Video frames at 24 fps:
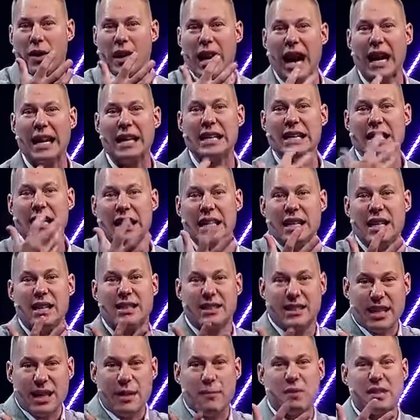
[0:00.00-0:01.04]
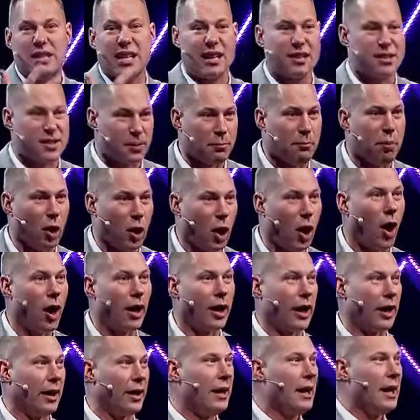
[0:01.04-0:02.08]
and I need a deep sense of
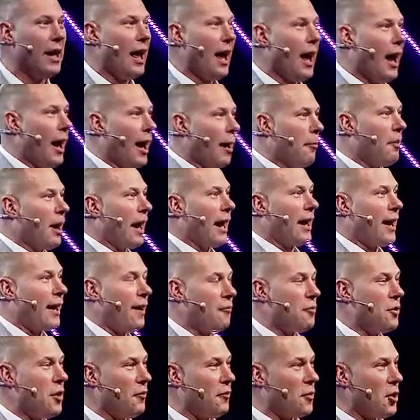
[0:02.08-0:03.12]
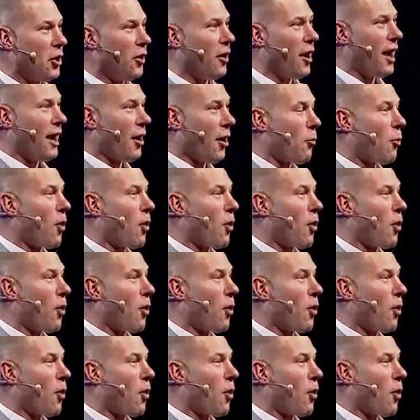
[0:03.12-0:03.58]
belonging. I'm like, if you're at